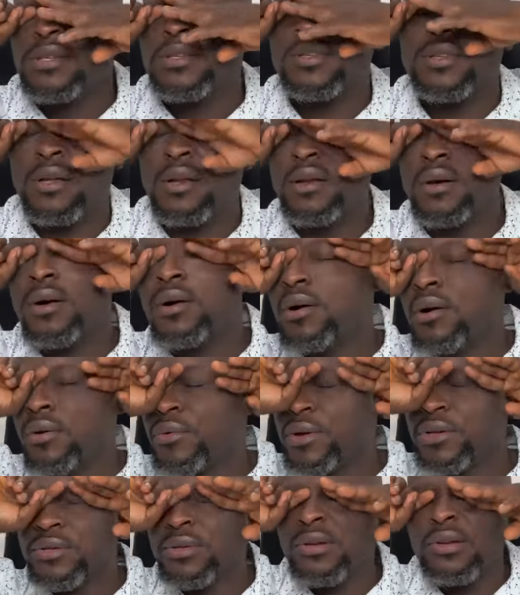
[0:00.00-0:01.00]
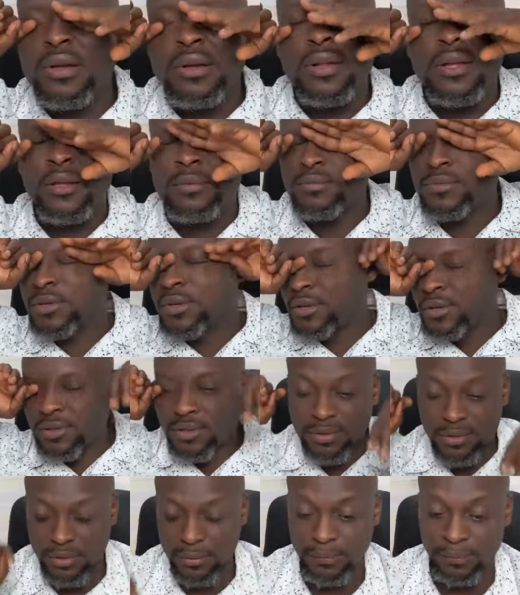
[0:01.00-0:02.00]
Jesus. Glory to your name,
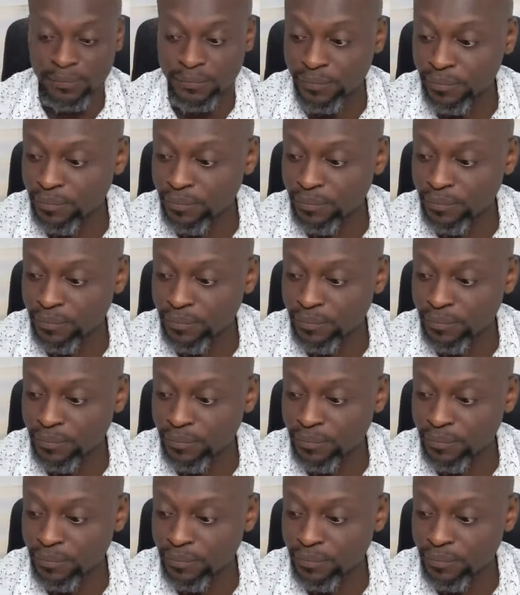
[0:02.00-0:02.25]
Jesus.